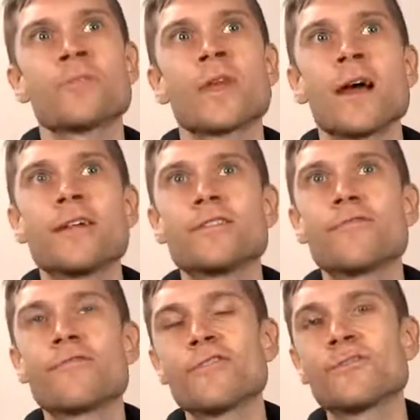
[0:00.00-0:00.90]
And then the
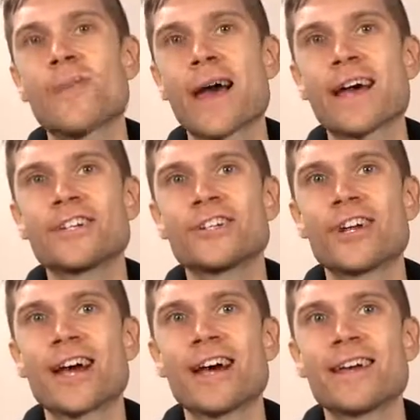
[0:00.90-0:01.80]
first batch
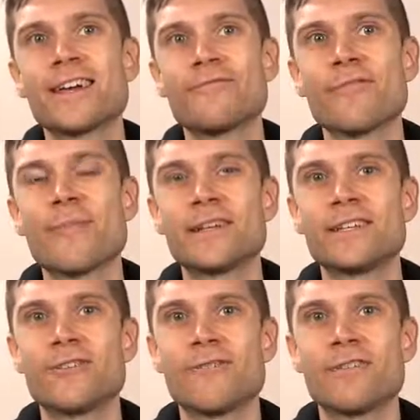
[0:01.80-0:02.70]
I
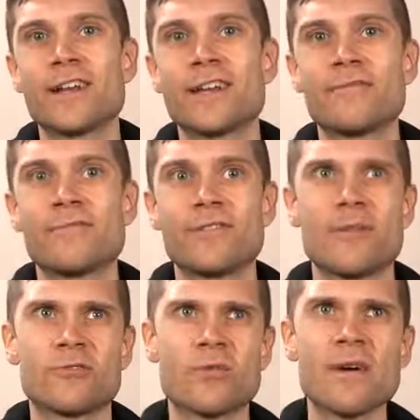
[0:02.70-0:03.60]
fermented overnight for
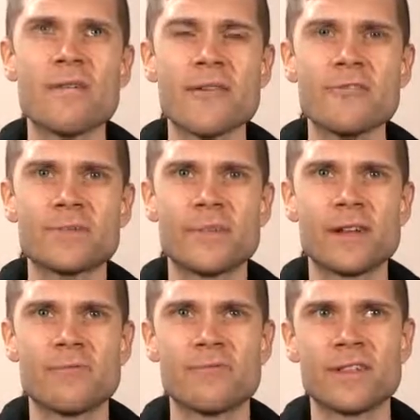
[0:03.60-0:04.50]
about 12 hours, but
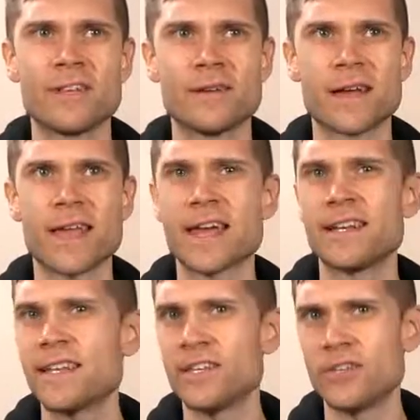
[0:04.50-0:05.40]
it really, again,
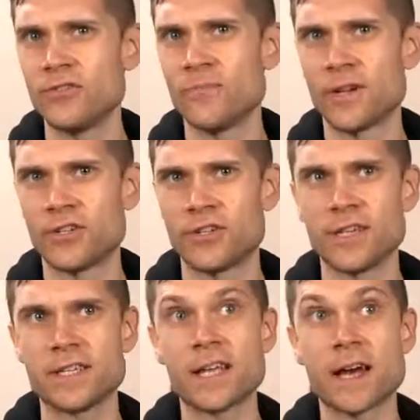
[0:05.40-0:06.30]
didn't do much.
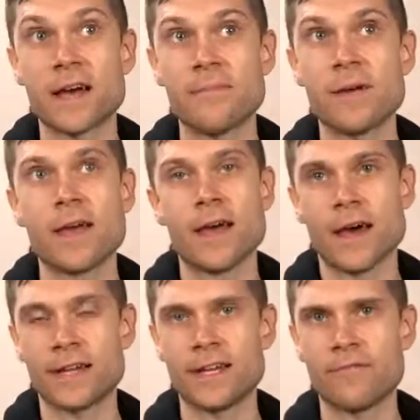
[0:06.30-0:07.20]
This time
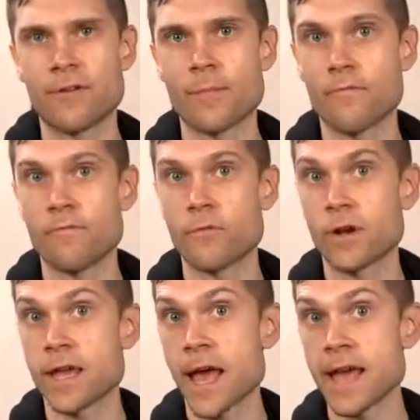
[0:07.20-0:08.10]
I did it for about
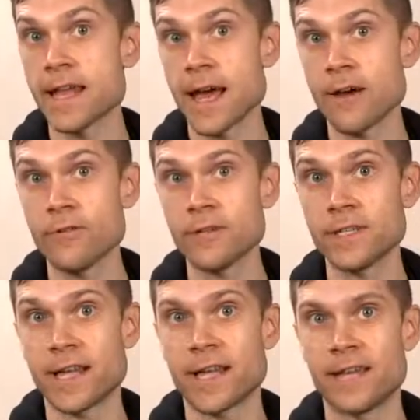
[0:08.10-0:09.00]
48 hours,
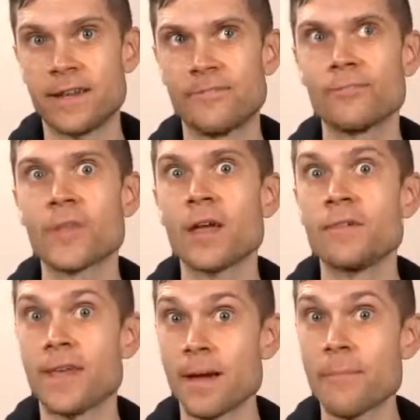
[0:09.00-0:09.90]
and
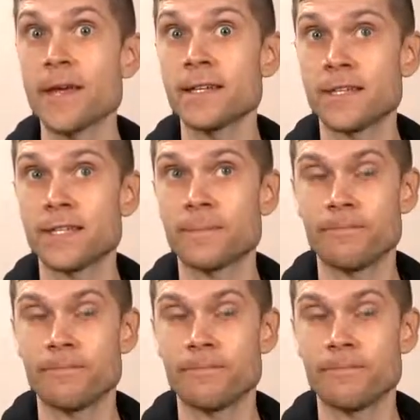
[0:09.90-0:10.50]
that makes